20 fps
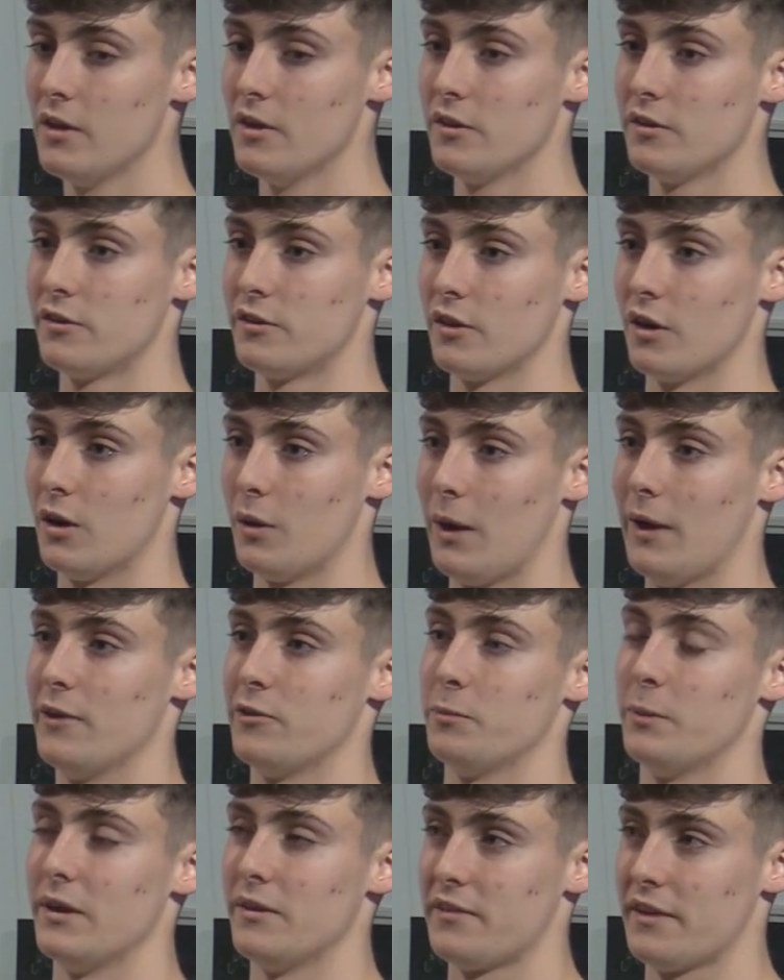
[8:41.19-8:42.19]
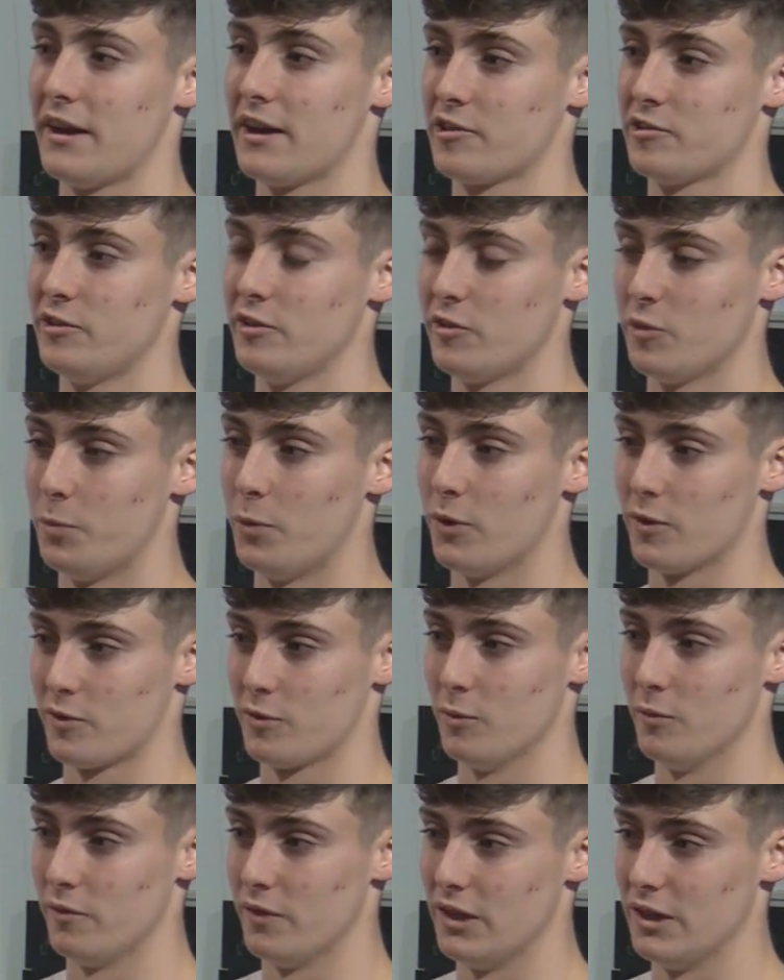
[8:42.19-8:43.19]
So I was meant to actually support
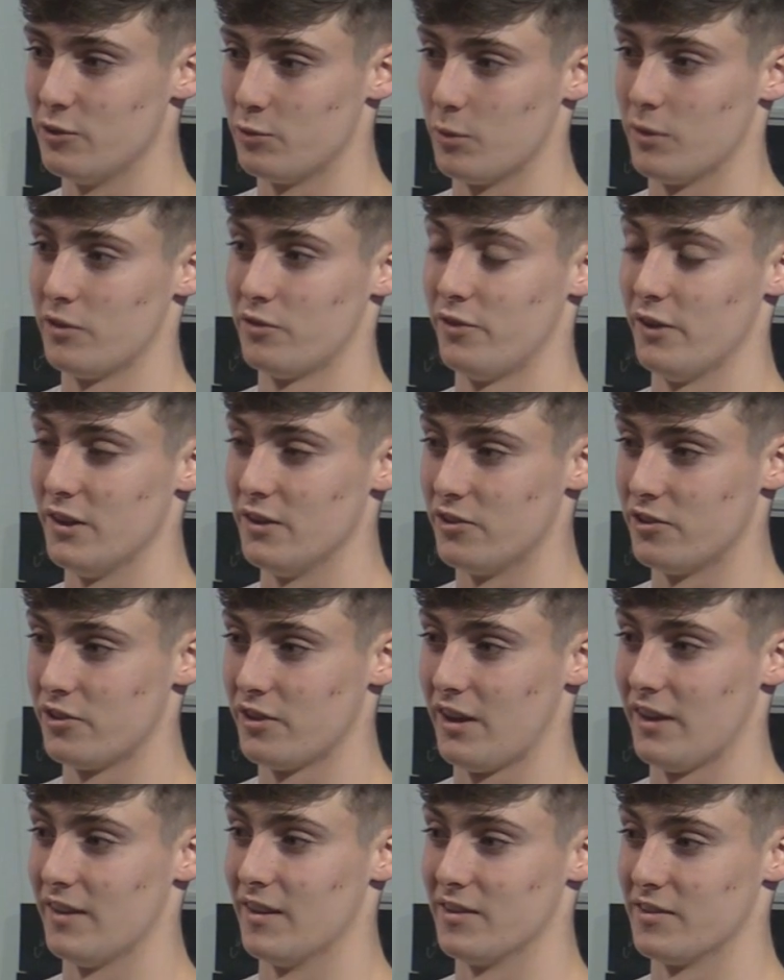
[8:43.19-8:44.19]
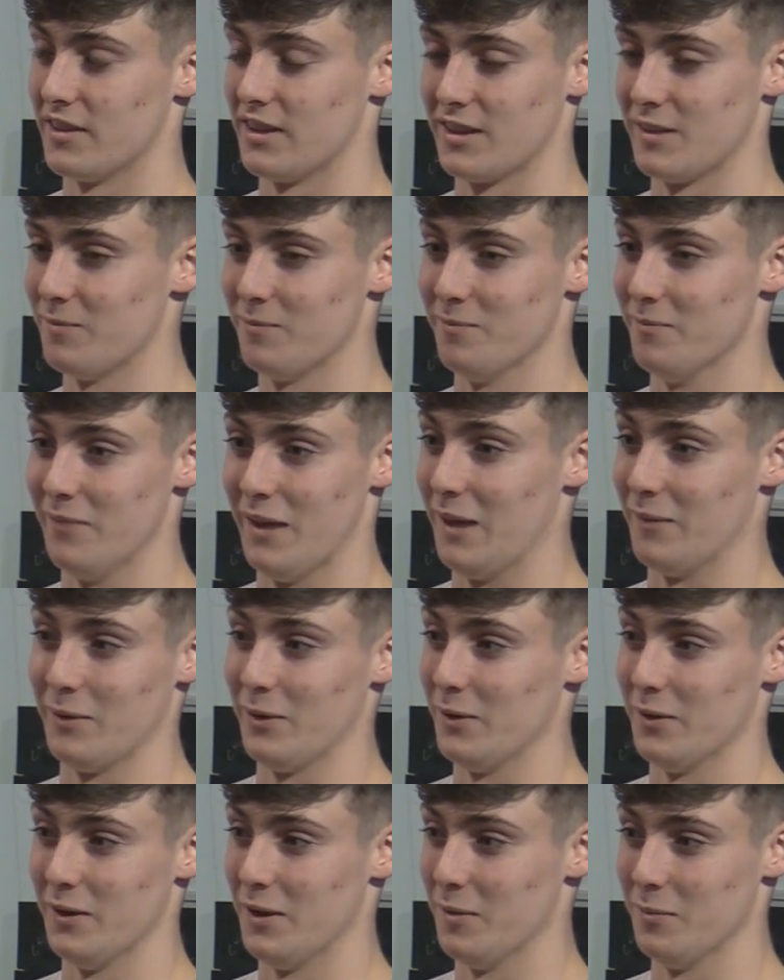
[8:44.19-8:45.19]
Slum Village with Finch, and I was like, nah, I'm
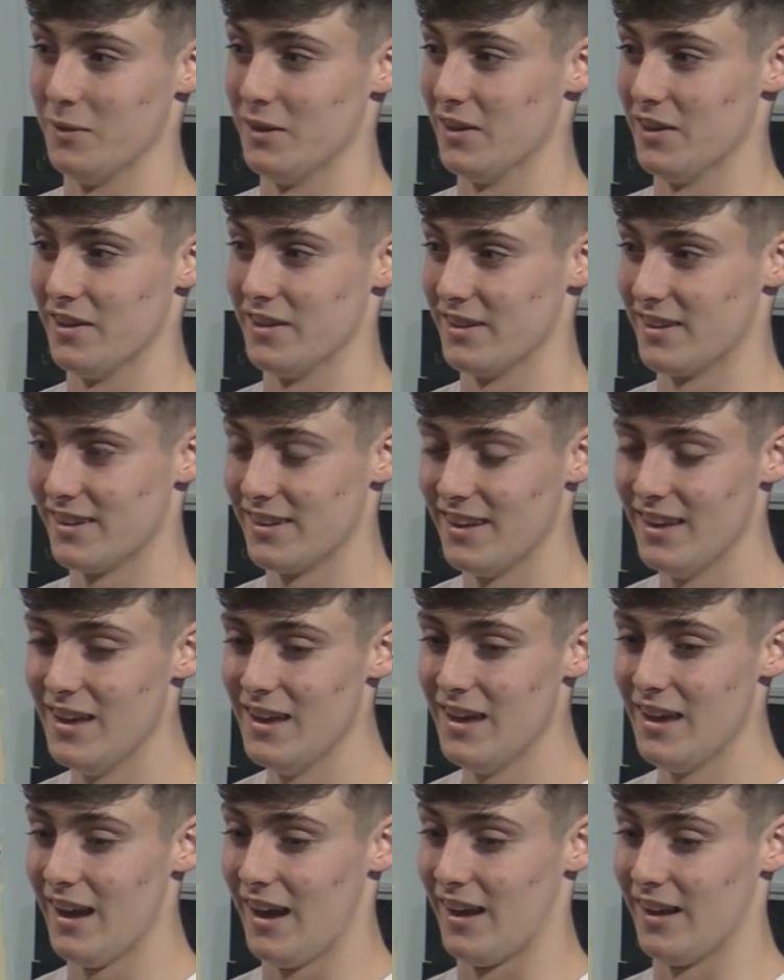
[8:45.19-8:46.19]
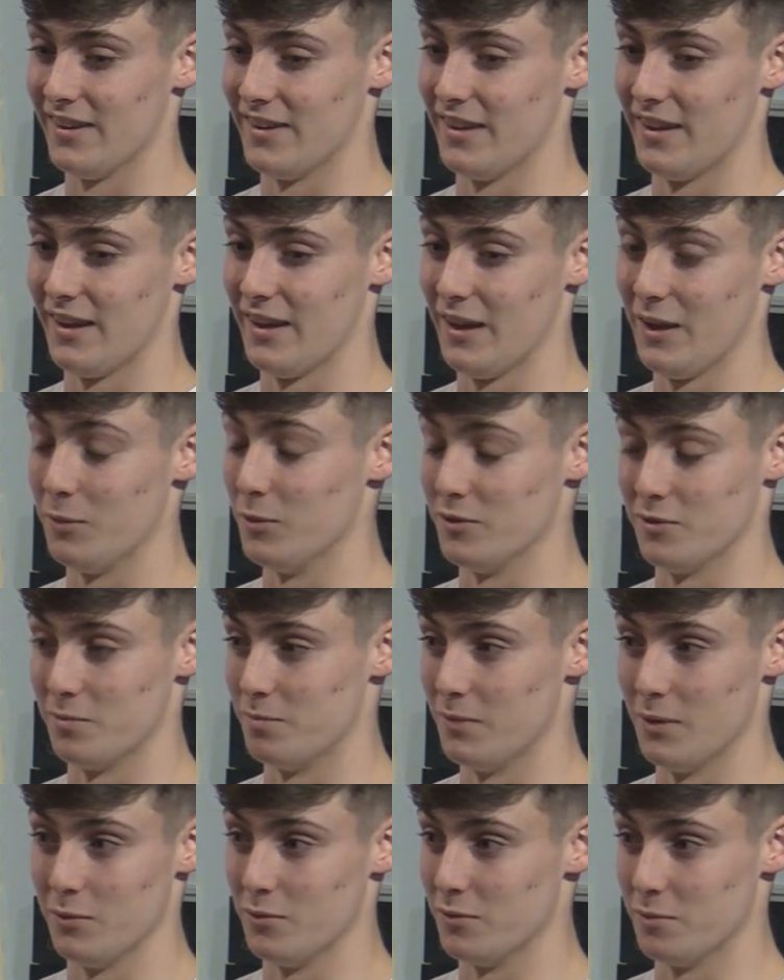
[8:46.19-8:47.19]
going to Anomaly, like, and it was
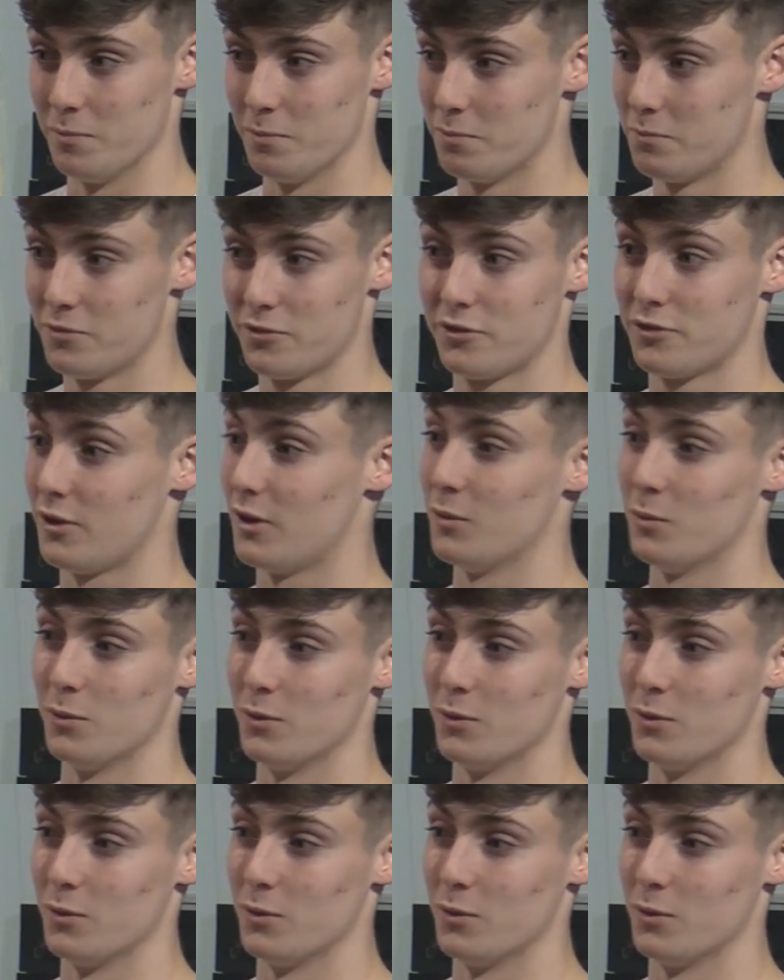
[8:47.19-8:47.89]
so